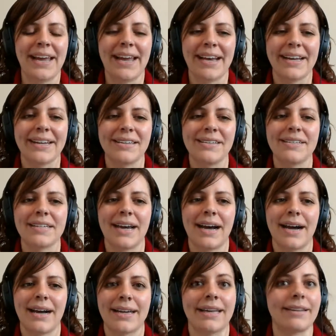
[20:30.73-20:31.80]
And
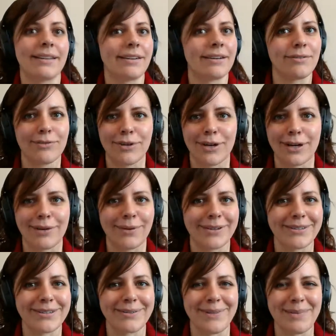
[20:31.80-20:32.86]
Caitlin, and for
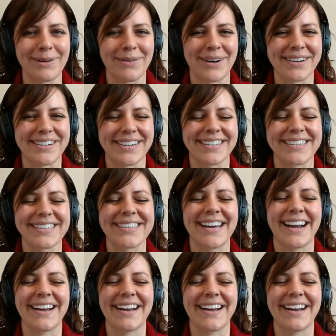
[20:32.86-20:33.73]
anyone else who might be watching this,